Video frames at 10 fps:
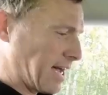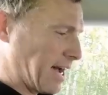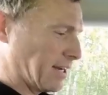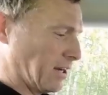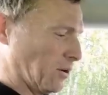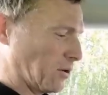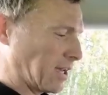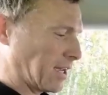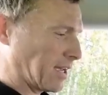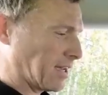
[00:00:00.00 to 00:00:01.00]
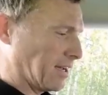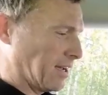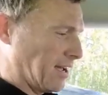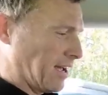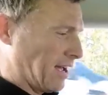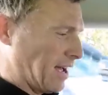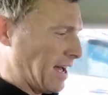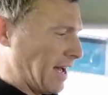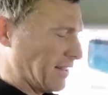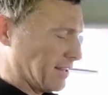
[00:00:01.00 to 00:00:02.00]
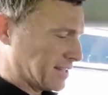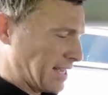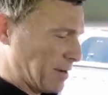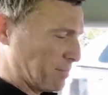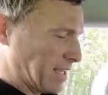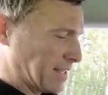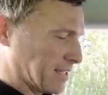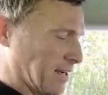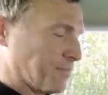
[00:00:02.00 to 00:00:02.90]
and looking at the sound meter,